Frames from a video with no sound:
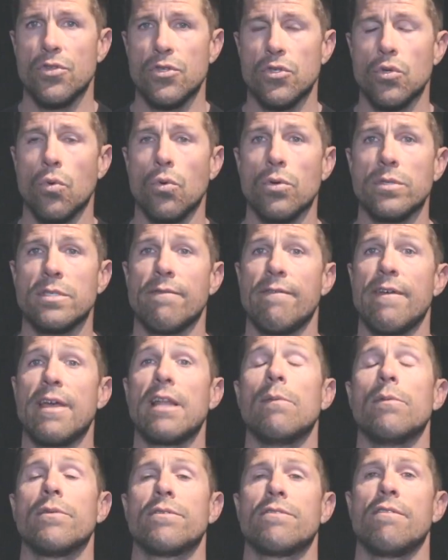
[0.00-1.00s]
tools
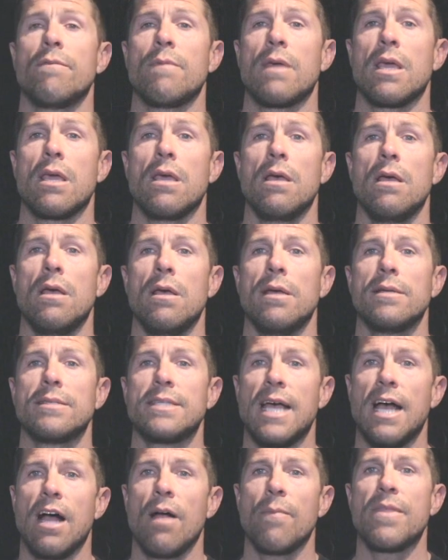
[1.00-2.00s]
available to me
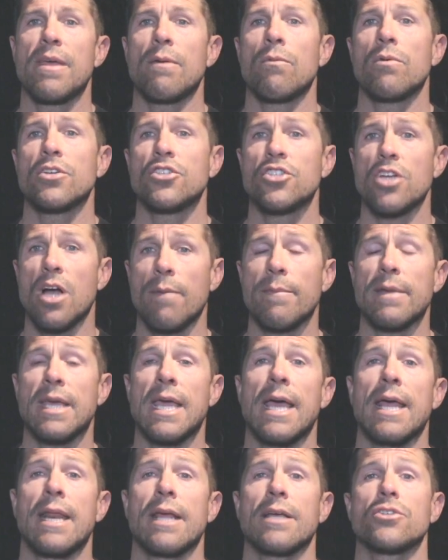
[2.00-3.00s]
to help them with shot
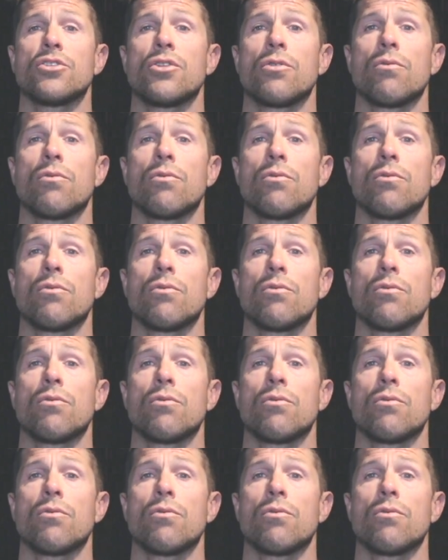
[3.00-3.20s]
mechanics,